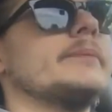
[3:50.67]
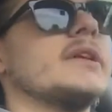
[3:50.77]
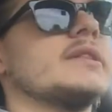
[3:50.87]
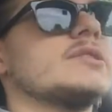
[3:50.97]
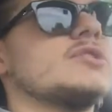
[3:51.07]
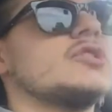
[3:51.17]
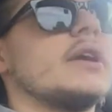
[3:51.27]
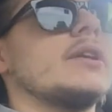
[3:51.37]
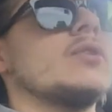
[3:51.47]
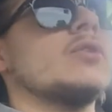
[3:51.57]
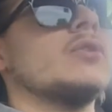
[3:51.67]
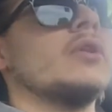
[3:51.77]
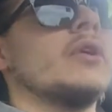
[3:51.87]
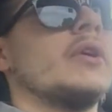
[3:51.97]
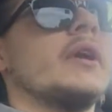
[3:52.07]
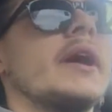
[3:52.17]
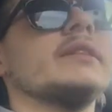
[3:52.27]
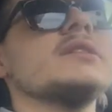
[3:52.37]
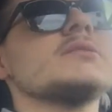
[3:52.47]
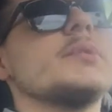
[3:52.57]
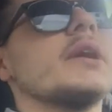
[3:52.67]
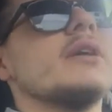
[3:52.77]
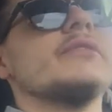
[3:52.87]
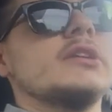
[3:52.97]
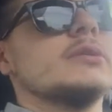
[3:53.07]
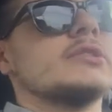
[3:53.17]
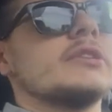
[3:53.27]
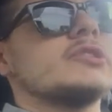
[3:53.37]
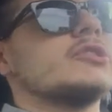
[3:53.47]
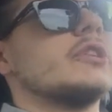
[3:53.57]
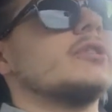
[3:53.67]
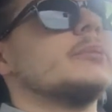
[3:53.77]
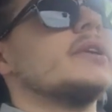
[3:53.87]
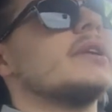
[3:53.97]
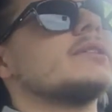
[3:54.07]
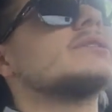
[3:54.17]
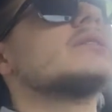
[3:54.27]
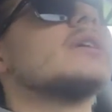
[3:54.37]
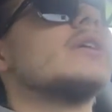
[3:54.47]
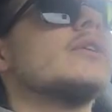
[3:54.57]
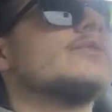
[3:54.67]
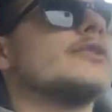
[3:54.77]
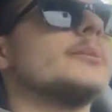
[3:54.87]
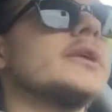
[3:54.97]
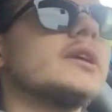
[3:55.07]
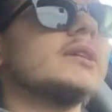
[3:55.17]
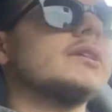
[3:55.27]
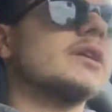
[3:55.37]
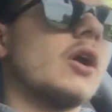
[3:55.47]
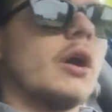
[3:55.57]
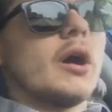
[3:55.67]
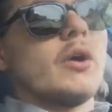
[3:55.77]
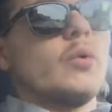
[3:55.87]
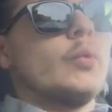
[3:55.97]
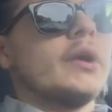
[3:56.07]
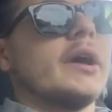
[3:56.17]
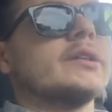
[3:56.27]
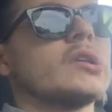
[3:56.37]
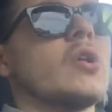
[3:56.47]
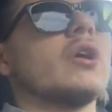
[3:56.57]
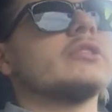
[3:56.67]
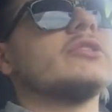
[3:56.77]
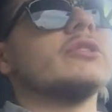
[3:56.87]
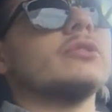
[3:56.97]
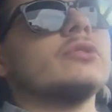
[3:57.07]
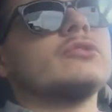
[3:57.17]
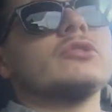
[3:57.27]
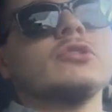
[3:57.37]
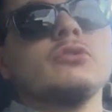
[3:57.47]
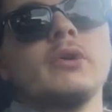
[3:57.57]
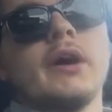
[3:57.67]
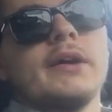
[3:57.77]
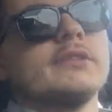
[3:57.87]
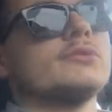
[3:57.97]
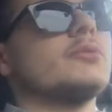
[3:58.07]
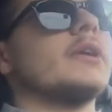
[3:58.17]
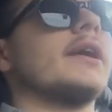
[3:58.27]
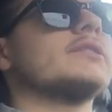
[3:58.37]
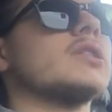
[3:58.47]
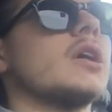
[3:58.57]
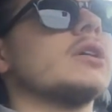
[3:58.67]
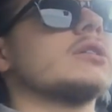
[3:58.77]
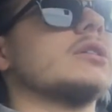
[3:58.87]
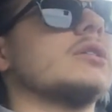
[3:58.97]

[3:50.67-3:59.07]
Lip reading: make this channel, at least put out videos on this channel, because for me, when I talk to you guys, when I talk